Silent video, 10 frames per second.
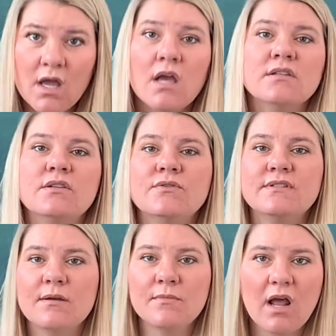So
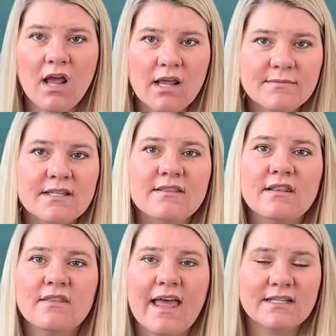sometimes
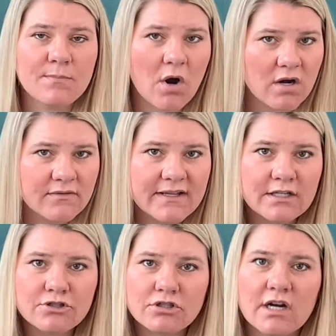that's part of the
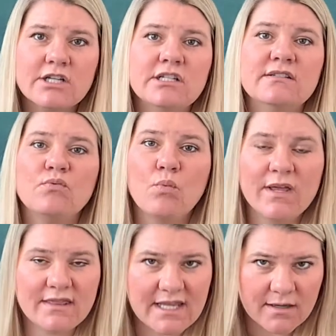instructions
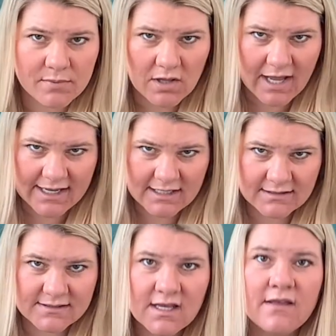with the
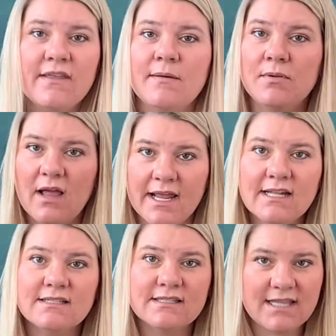appliance. The
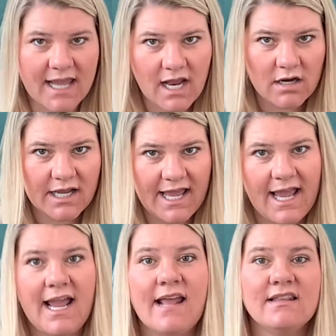appliance is the
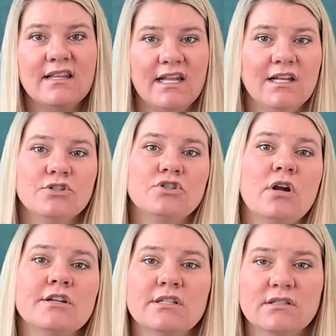carie, and then the
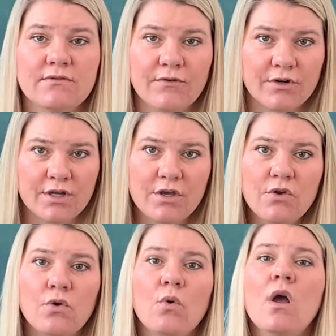instructions for
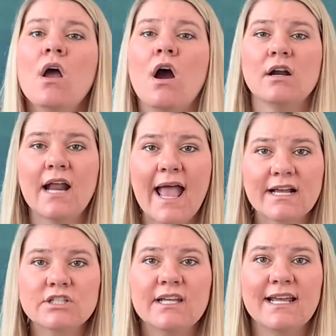you are to
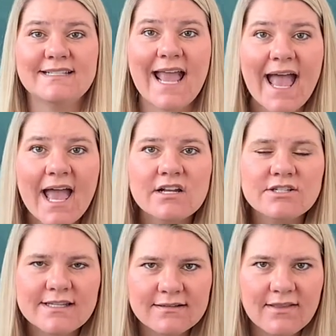actually attach
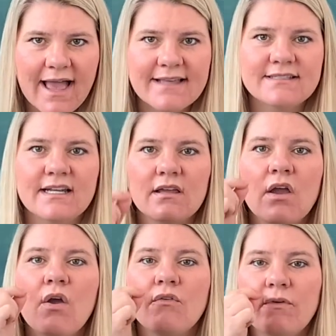the elastic
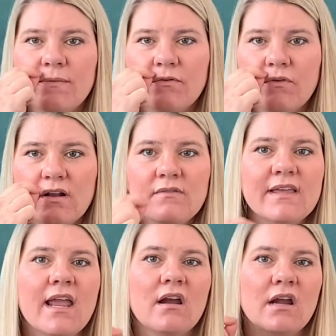from the front of the
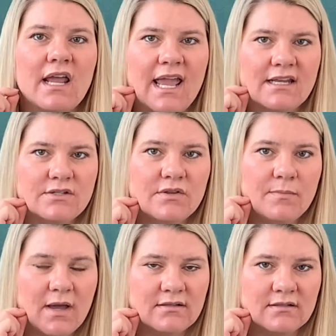carie to the
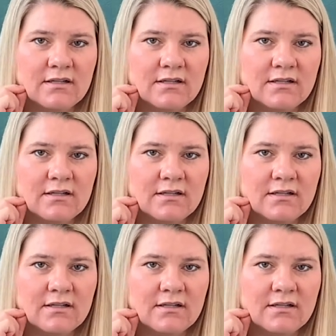button.